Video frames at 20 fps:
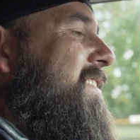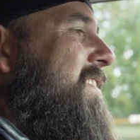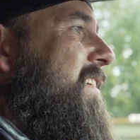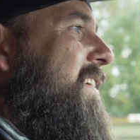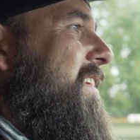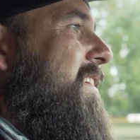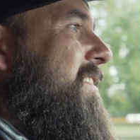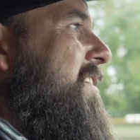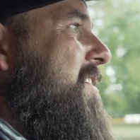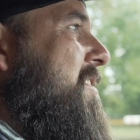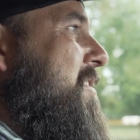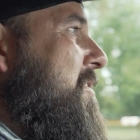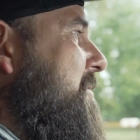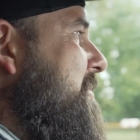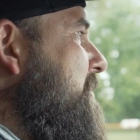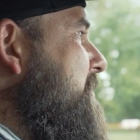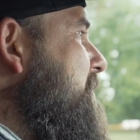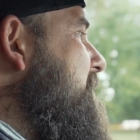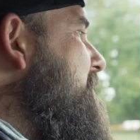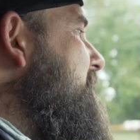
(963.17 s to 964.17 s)
I don't know.
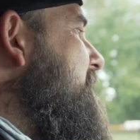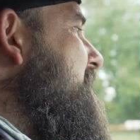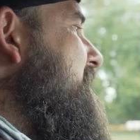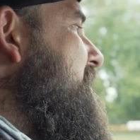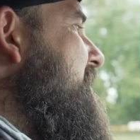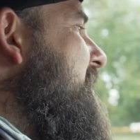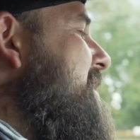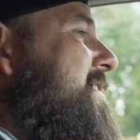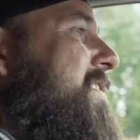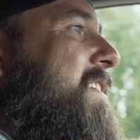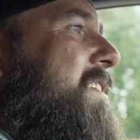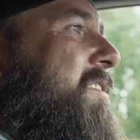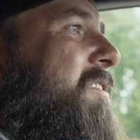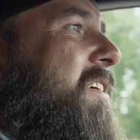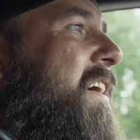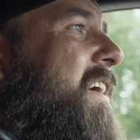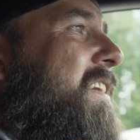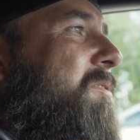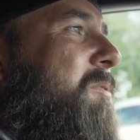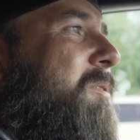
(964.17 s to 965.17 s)
It's not sitting
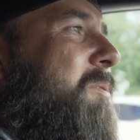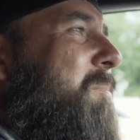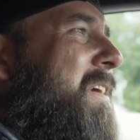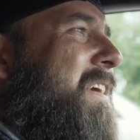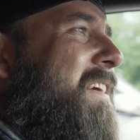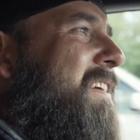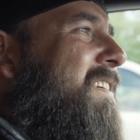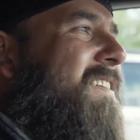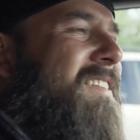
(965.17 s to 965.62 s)
right with me.